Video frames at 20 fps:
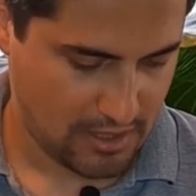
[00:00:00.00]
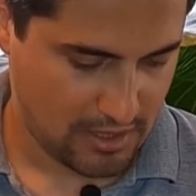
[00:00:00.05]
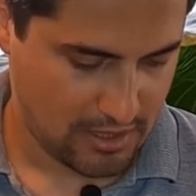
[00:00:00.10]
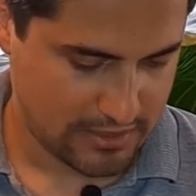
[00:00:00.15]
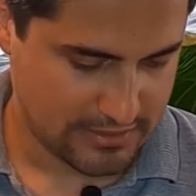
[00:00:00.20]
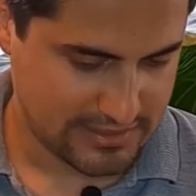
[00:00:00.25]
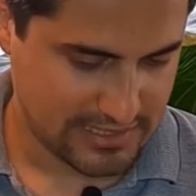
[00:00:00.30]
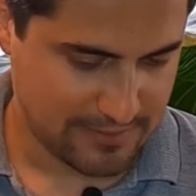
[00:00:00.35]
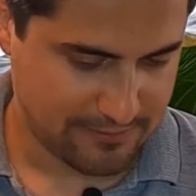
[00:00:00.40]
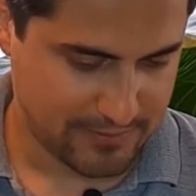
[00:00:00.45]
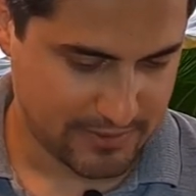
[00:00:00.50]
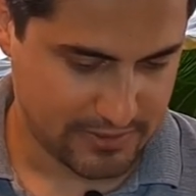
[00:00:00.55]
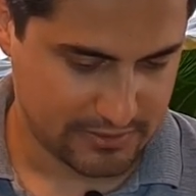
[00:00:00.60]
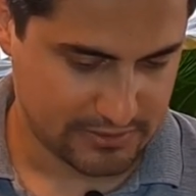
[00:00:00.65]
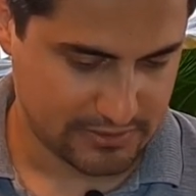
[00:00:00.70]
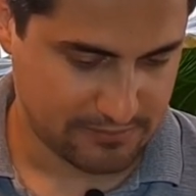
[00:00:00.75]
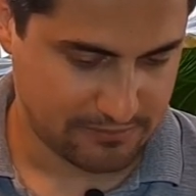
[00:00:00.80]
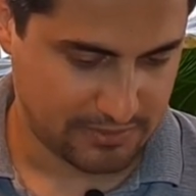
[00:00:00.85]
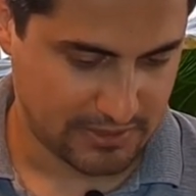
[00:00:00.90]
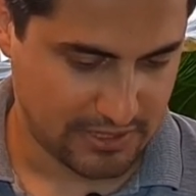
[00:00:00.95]
I tap
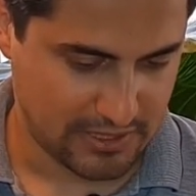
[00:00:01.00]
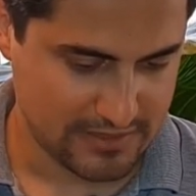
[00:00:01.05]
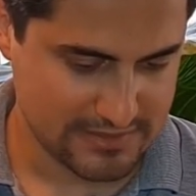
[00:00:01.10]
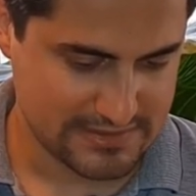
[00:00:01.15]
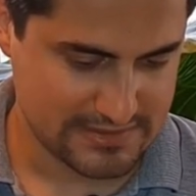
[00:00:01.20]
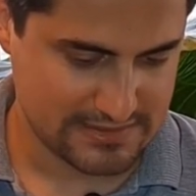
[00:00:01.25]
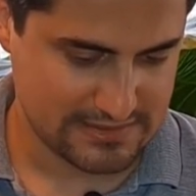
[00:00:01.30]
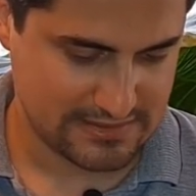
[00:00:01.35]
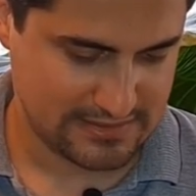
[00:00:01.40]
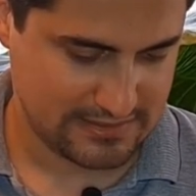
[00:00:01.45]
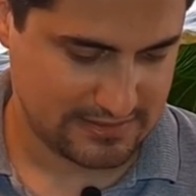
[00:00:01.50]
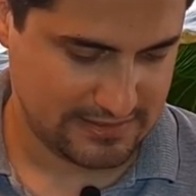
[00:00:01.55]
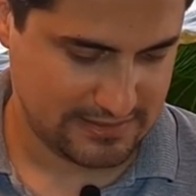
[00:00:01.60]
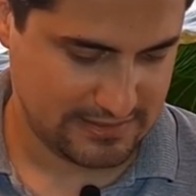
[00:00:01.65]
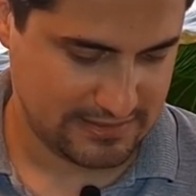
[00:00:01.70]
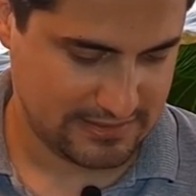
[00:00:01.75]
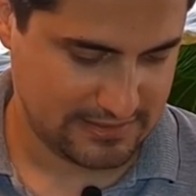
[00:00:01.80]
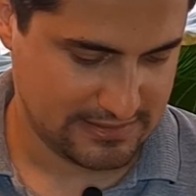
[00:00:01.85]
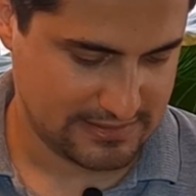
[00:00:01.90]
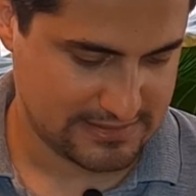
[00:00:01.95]
on plus
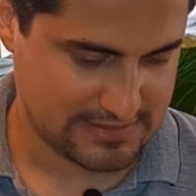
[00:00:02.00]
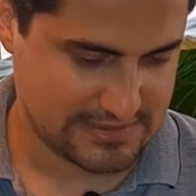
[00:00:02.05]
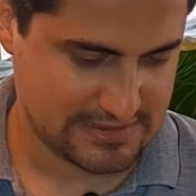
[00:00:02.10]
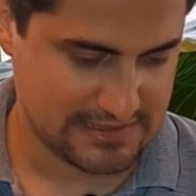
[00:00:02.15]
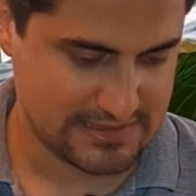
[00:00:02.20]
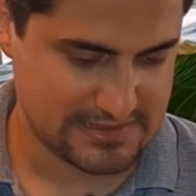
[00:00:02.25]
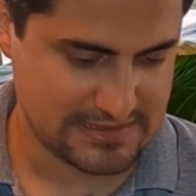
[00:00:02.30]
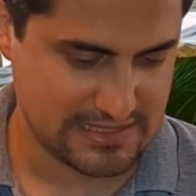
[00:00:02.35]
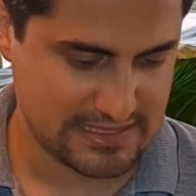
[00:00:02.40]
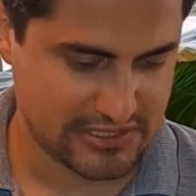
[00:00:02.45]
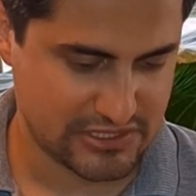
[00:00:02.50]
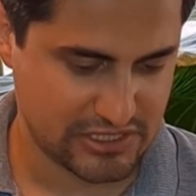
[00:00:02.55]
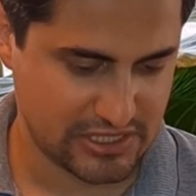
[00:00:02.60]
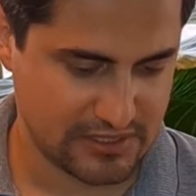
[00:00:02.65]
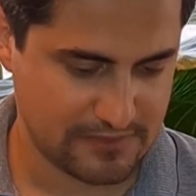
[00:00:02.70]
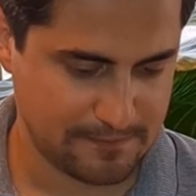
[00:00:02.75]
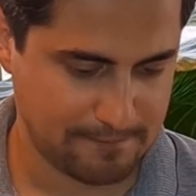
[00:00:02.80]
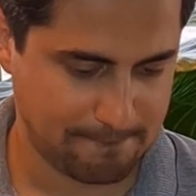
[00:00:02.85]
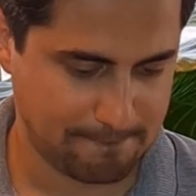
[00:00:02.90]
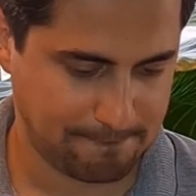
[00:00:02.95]
in scene
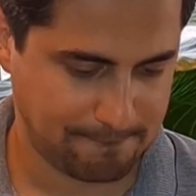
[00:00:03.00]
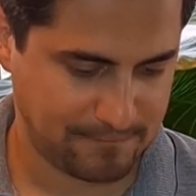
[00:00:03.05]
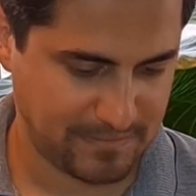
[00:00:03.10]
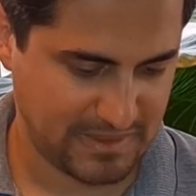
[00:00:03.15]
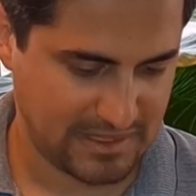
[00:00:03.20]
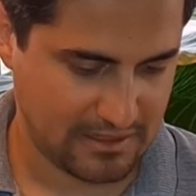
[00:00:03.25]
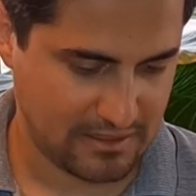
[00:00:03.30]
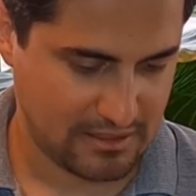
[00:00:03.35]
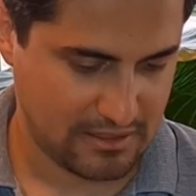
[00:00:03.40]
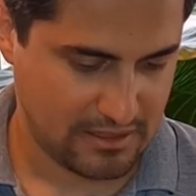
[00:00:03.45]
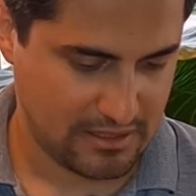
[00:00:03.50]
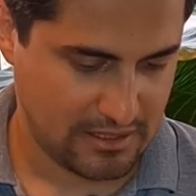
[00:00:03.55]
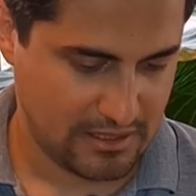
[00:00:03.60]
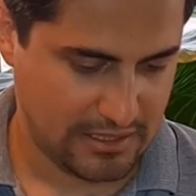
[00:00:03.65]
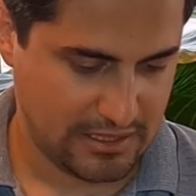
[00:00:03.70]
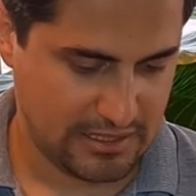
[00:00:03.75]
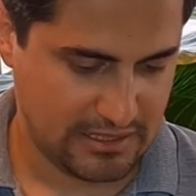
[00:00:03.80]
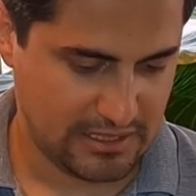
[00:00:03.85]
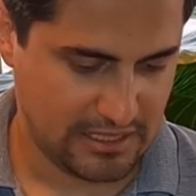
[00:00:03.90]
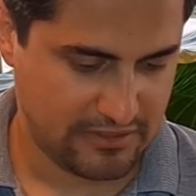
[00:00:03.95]
section.
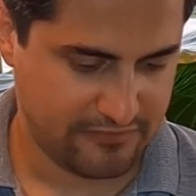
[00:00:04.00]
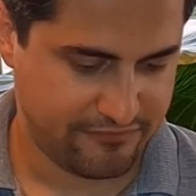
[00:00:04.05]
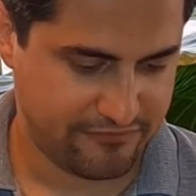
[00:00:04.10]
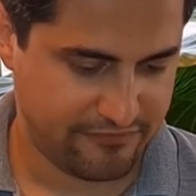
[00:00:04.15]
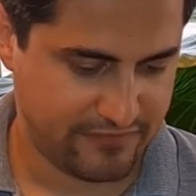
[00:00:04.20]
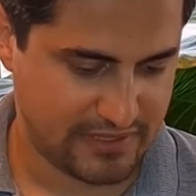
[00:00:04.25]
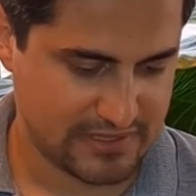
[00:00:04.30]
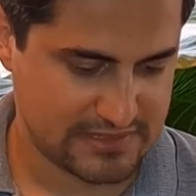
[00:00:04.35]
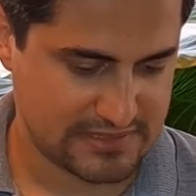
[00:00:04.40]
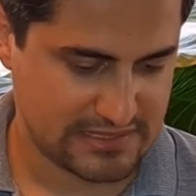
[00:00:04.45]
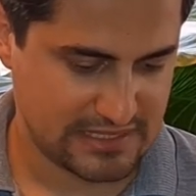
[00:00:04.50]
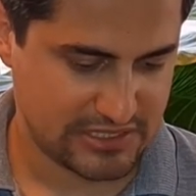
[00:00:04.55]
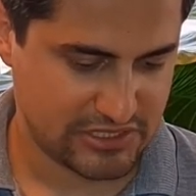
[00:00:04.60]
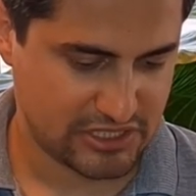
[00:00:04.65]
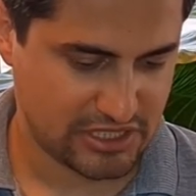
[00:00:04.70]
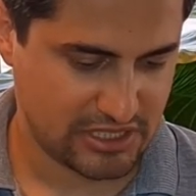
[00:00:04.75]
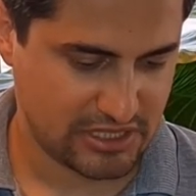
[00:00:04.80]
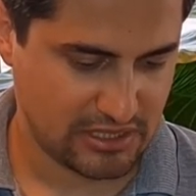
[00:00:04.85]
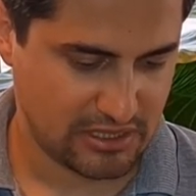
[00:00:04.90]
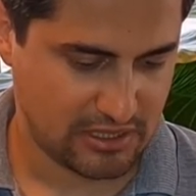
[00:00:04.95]
In if
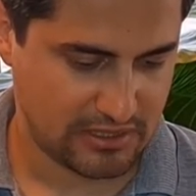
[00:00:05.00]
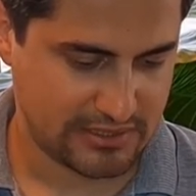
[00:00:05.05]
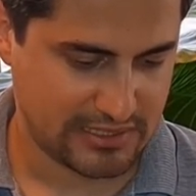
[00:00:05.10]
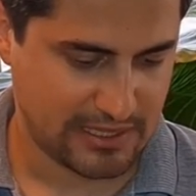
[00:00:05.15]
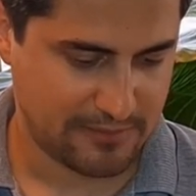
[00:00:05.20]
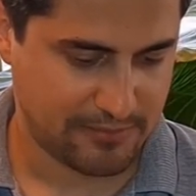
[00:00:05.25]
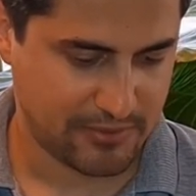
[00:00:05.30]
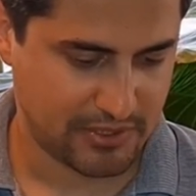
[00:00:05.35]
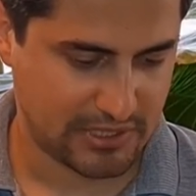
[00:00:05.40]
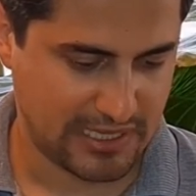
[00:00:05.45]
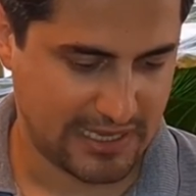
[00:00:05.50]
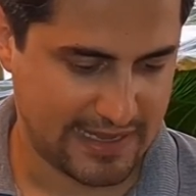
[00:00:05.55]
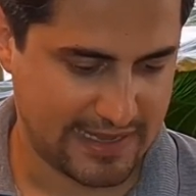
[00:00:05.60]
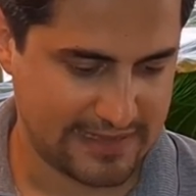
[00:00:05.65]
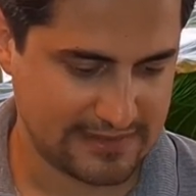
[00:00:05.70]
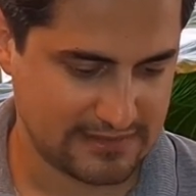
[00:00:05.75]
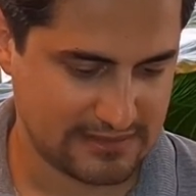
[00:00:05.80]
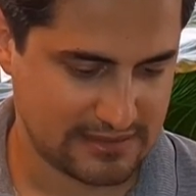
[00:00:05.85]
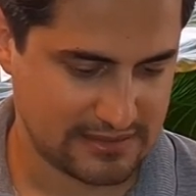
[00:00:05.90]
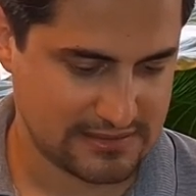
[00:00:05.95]
section, I tap on
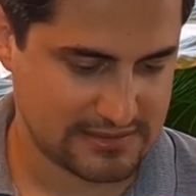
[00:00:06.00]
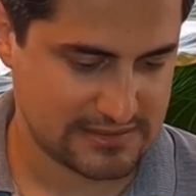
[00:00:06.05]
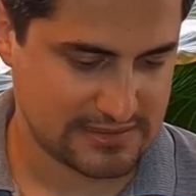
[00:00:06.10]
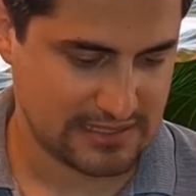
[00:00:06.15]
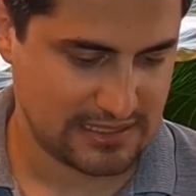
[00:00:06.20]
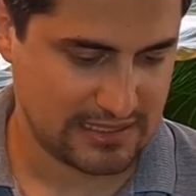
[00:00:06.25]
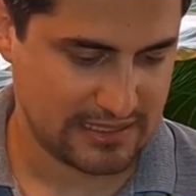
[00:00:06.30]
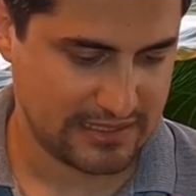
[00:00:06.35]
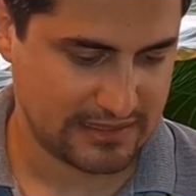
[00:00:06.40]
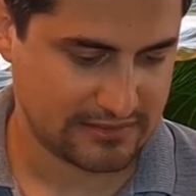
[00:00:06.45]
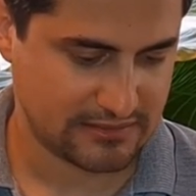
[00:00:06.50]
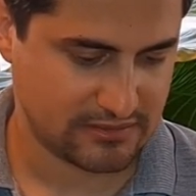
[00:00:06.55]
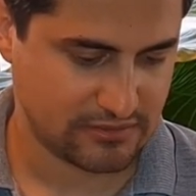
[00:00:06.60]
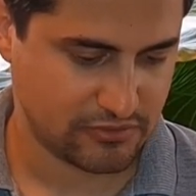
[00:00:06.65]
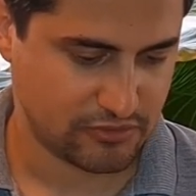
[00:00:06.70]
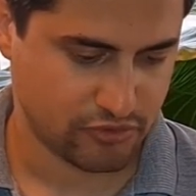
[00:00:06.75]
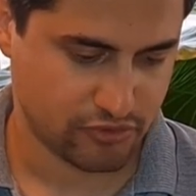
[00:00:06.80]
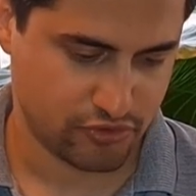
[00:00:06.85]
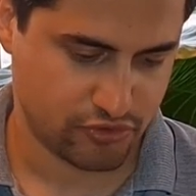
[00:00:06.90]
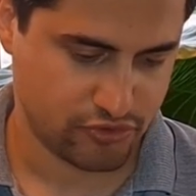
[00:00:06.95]
add, select
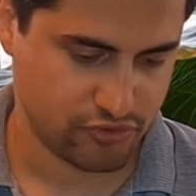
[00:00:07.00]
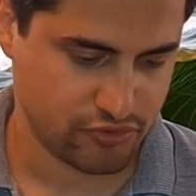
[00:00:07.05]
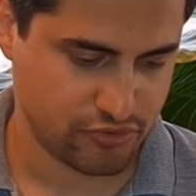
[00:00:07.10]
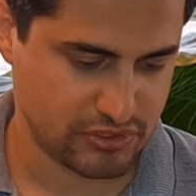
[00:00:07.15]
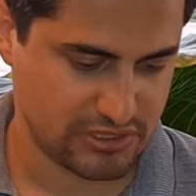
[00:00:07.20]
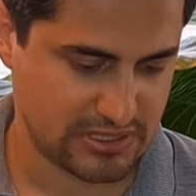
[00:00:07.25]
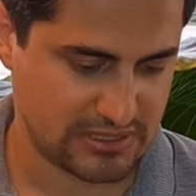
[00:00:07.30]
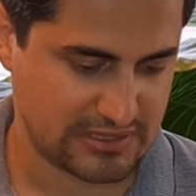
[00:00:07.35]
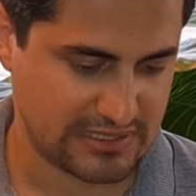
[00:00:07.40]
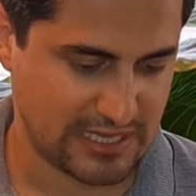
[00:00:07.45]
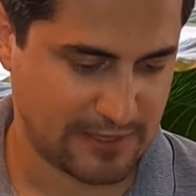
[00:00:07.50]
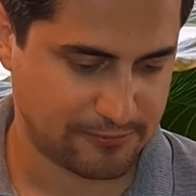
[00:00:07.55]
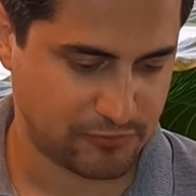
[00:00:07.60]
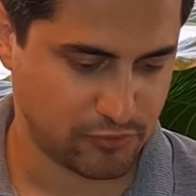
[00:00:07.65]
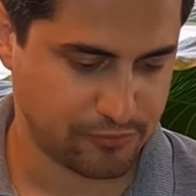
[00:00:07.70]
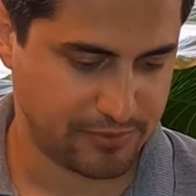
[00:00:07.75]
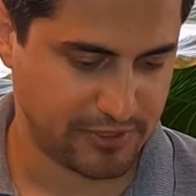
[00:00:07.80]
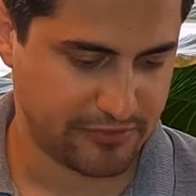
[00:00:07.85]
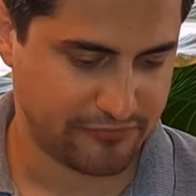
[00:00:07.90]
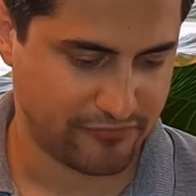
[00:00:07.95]
or choose tap
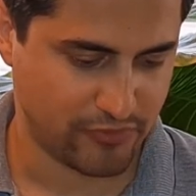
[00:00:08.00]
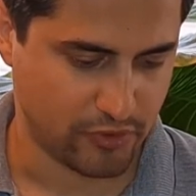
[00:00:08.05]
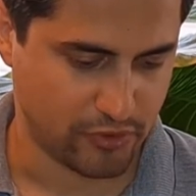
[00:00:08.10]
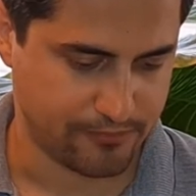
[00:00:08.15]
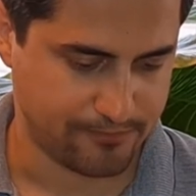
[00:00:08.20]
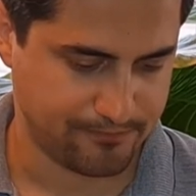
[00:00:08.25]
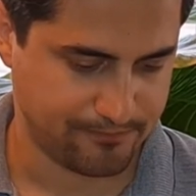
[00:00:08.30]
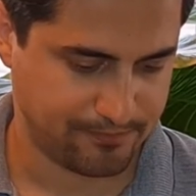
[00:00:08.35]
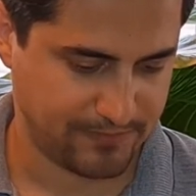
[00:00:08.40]
to perform.